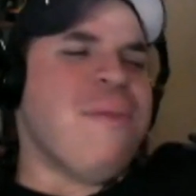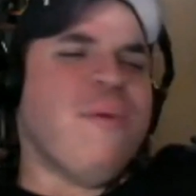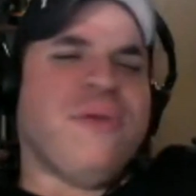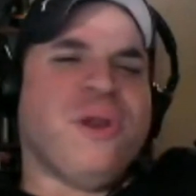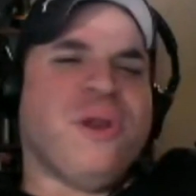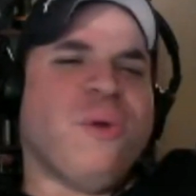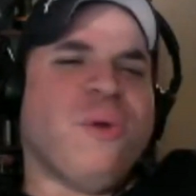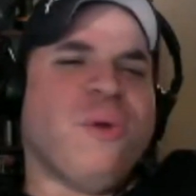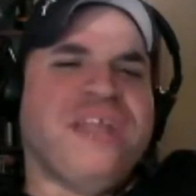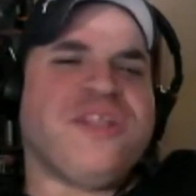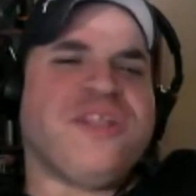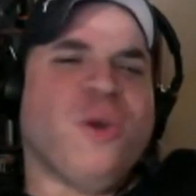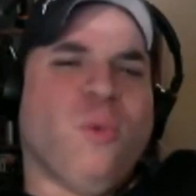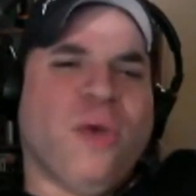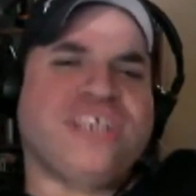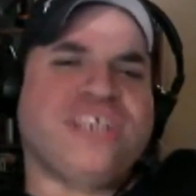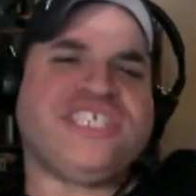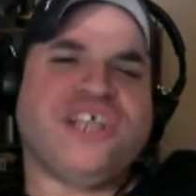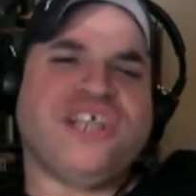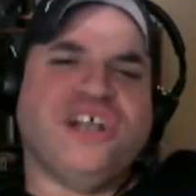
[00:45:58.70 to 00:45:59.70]
we don't need to
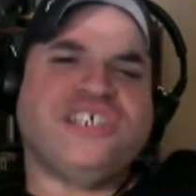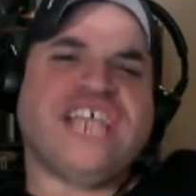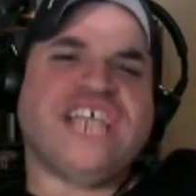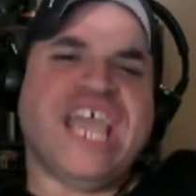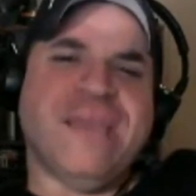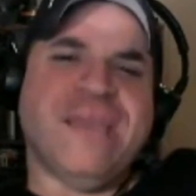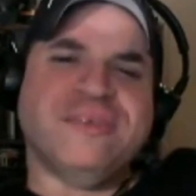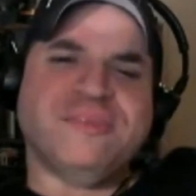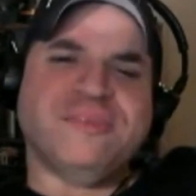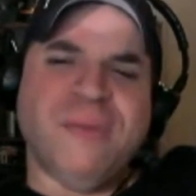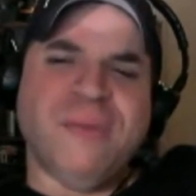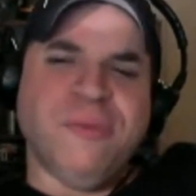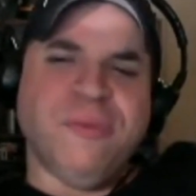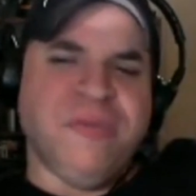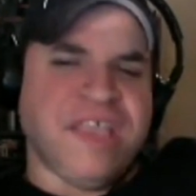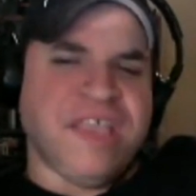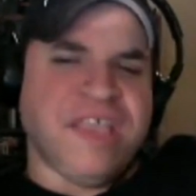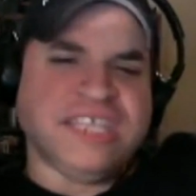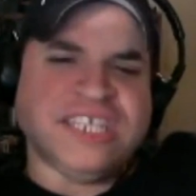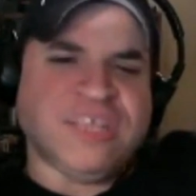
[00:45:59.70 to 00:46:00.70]
westernize games. Maybe
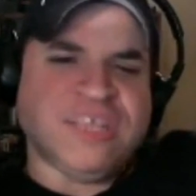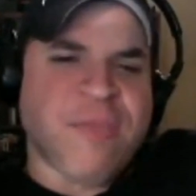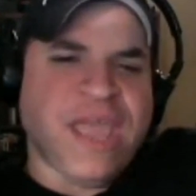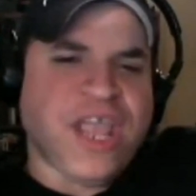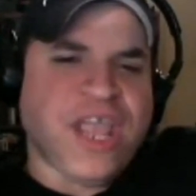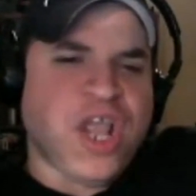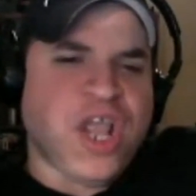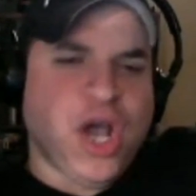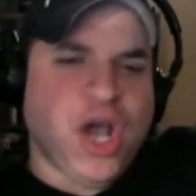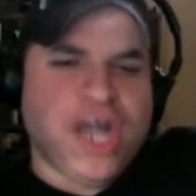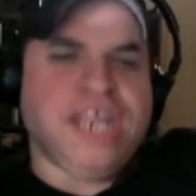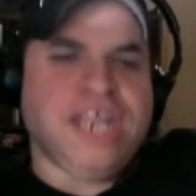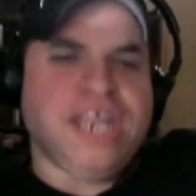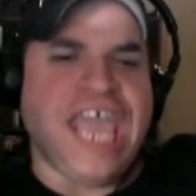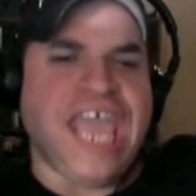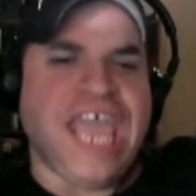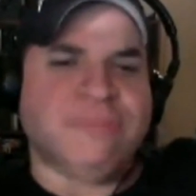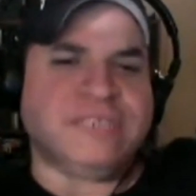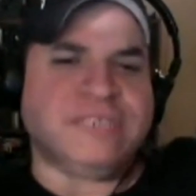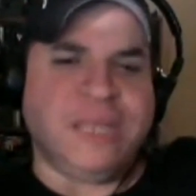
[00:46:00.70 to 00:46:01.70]
we just need to make good
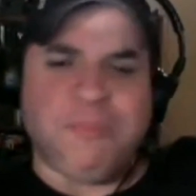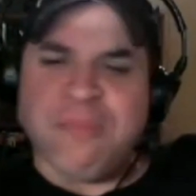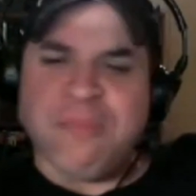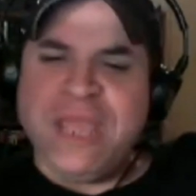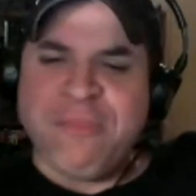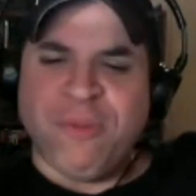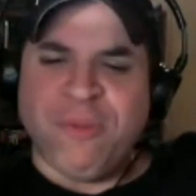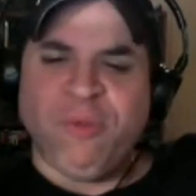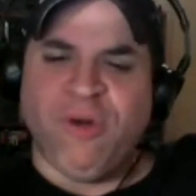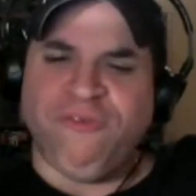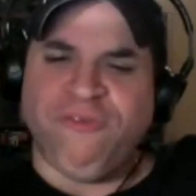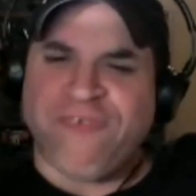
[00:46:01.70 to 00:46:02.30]
games that people will